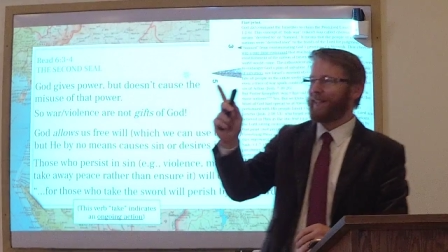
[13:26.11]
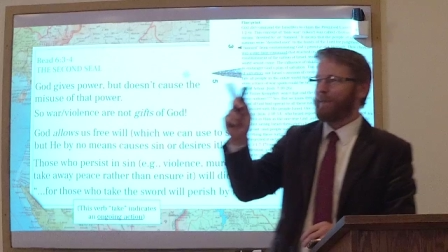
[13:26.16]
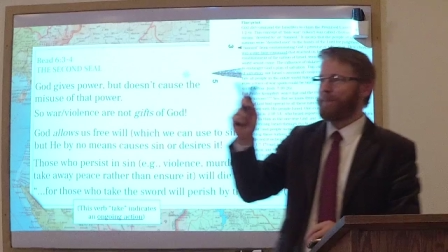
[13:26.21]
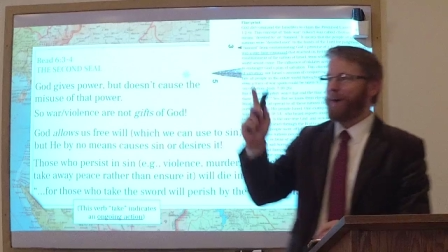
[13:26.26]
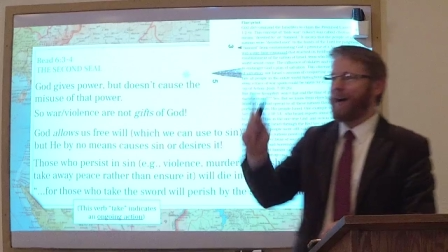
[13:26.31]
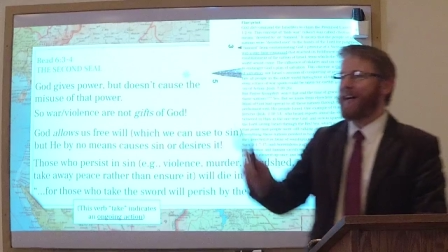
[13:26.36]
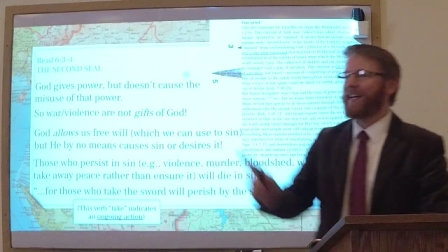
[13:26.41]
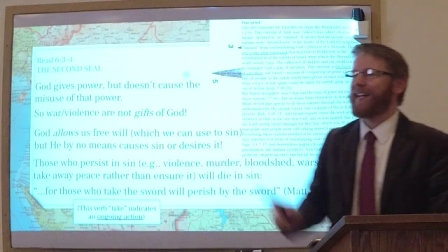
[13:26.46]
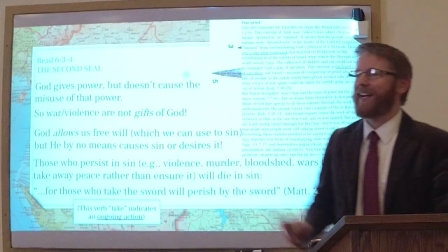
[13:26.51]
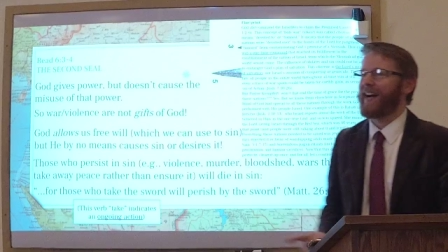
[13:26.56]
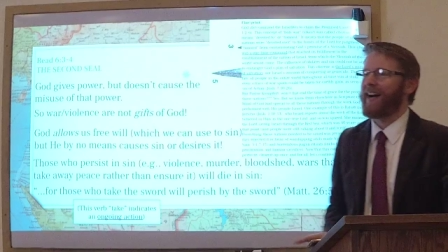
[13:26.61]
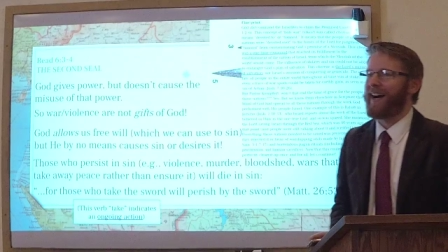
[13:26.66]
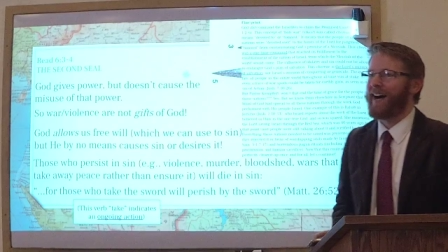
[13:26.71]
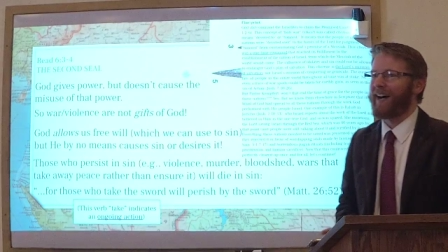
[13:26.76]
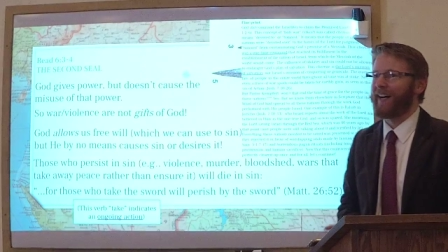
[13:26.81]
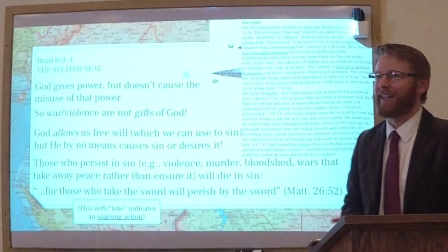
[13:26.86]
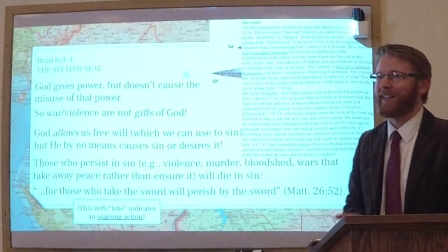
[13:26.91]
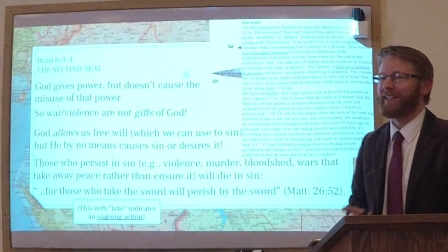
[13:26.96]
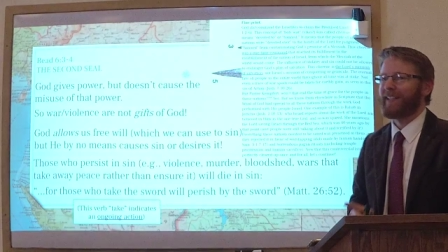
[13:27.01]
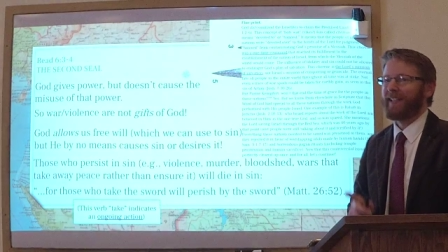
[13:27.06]
by
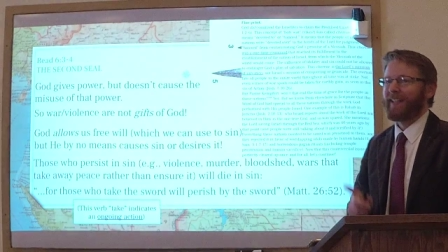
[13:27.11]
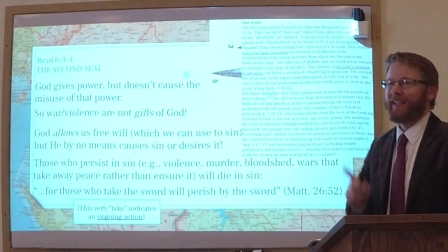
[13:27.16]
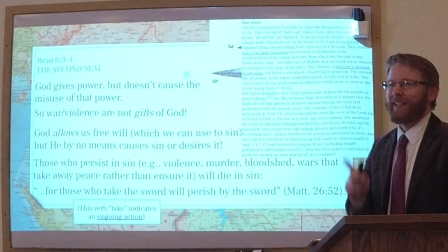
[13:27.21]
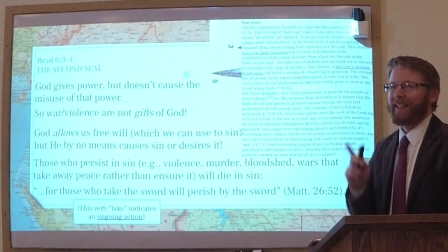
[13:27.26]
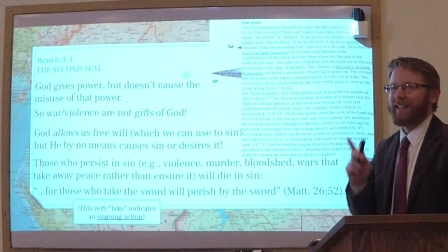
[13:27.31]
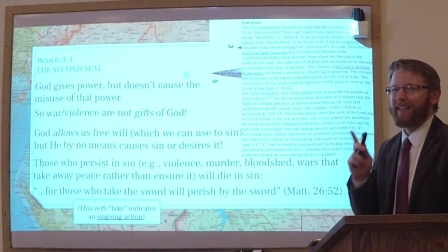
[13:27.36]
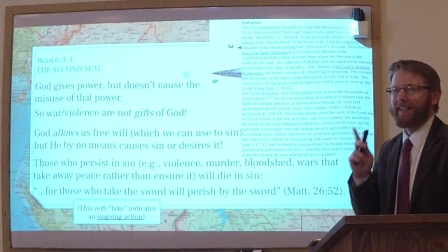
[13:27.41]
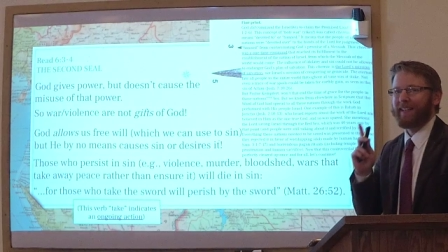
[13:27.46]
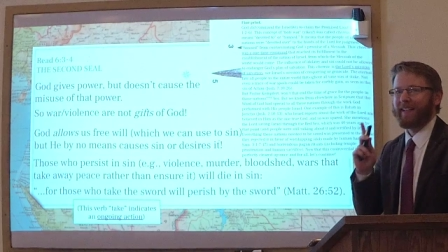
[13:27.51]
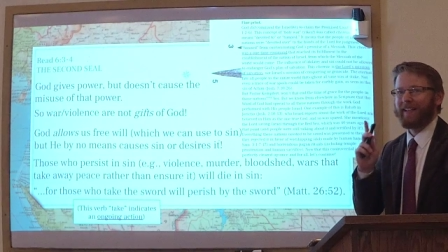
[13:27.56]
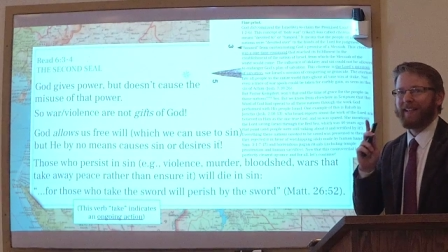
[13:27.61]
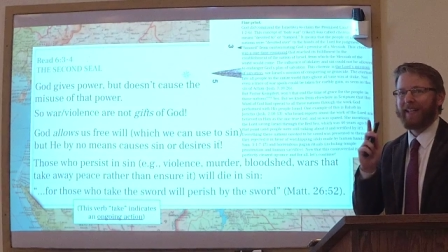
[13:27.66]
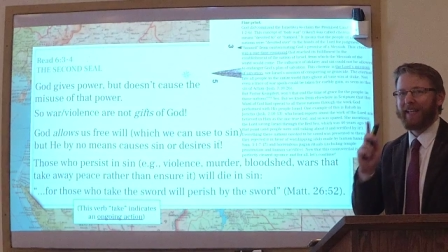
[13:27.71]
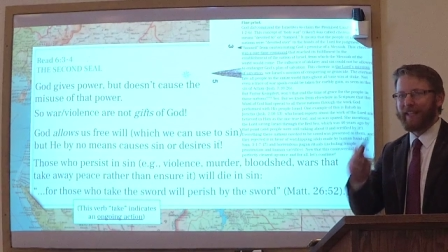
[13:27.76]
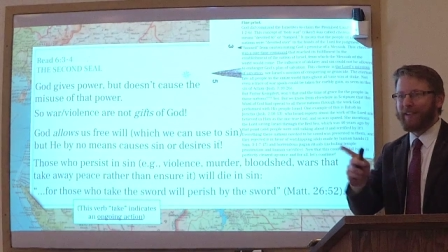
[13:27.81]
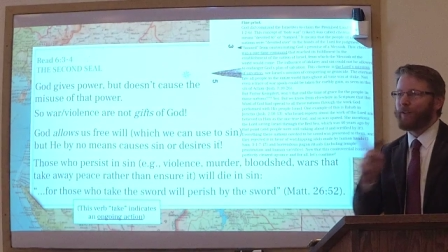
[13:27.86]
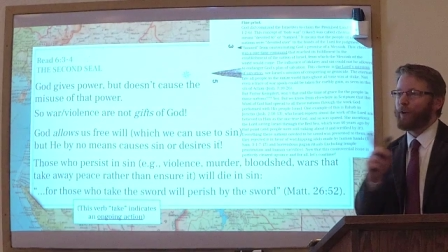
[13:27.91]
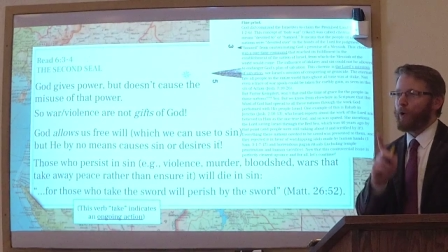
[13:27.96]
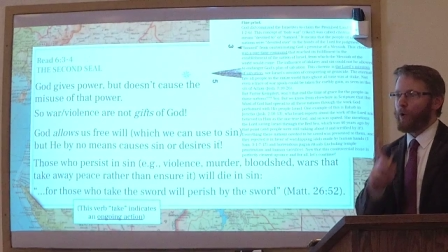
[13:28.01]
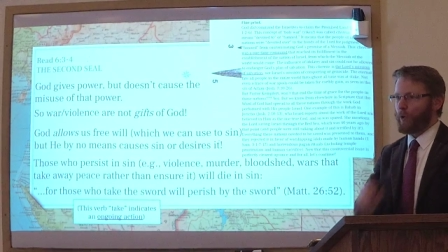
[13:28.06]
God
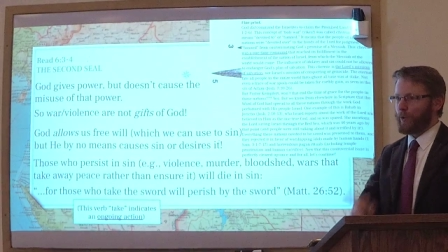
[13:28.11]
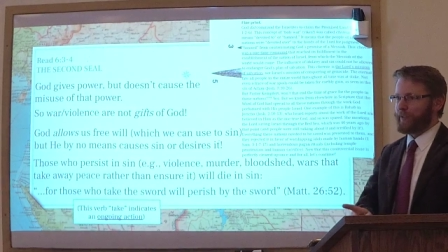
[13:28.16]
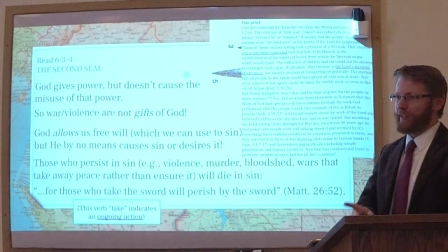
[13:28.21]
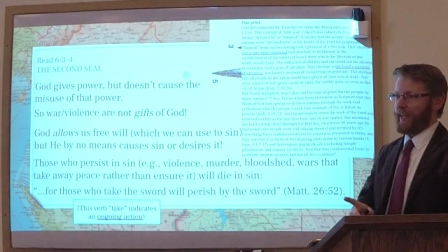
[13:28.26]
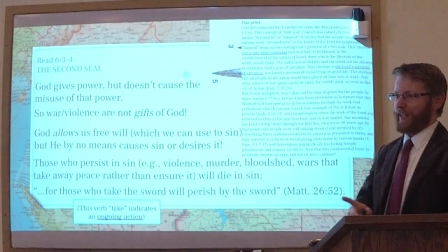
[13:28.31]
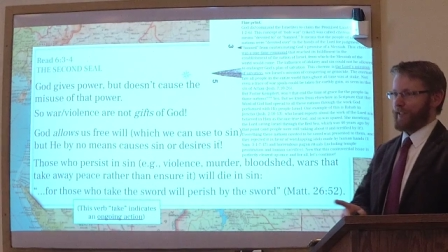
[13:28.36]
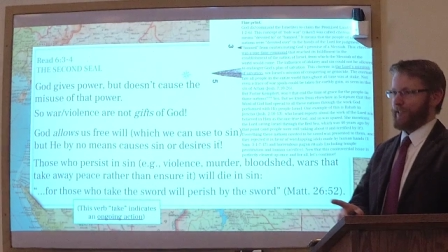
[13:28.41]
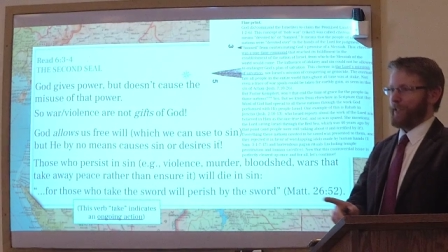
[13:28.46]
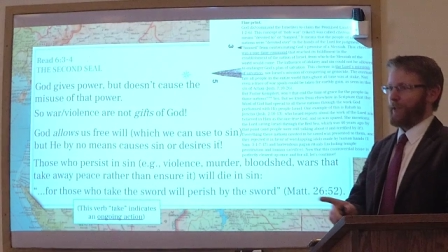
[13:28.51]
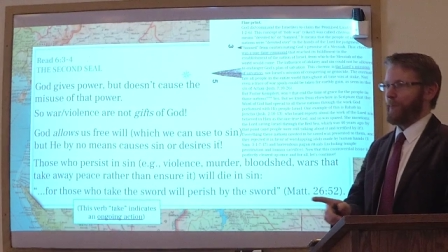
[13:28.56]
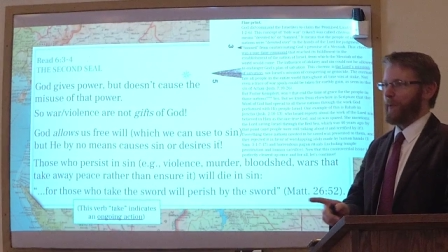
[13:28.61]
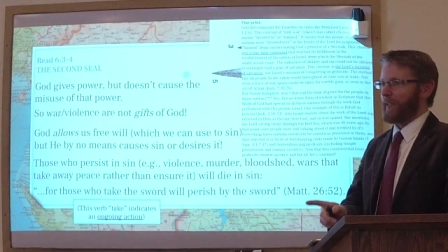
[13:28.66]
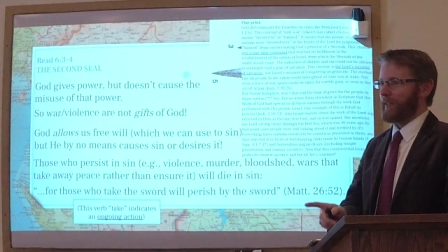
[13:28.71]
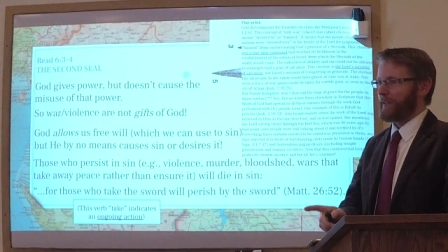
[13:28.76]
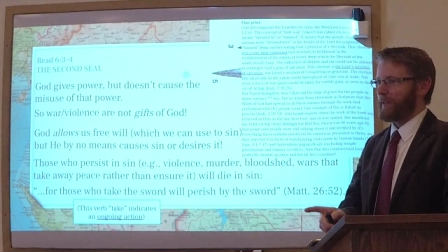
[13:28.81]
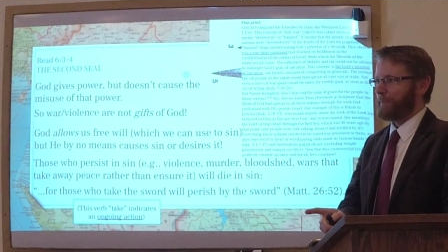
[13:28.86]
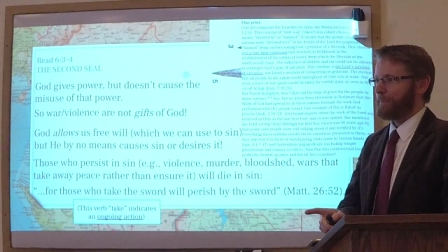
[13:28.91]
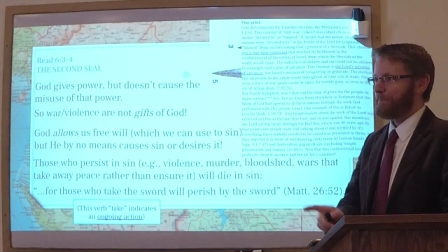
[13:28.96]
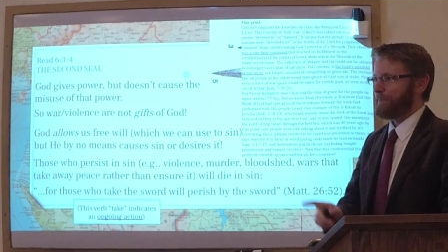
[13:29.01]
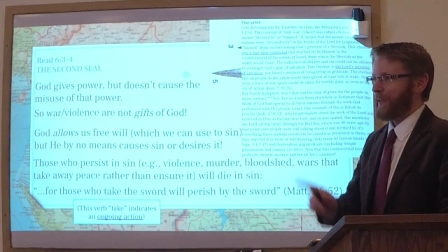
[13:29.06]
in the Old
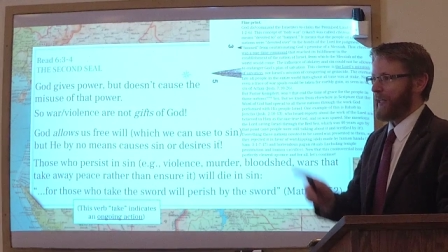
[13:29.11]
Testament,